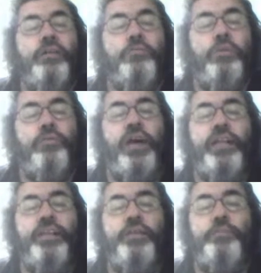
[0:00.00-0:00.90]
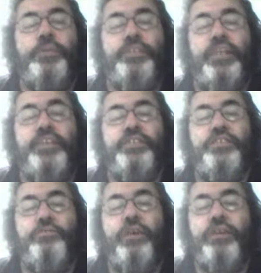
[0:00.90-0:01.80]
provided he possessed
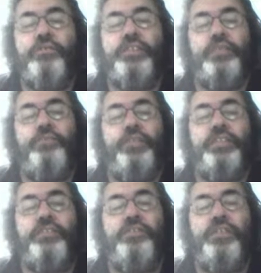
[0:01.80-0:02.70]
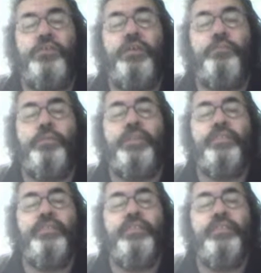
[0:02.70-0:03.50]
the requisite physical equipment,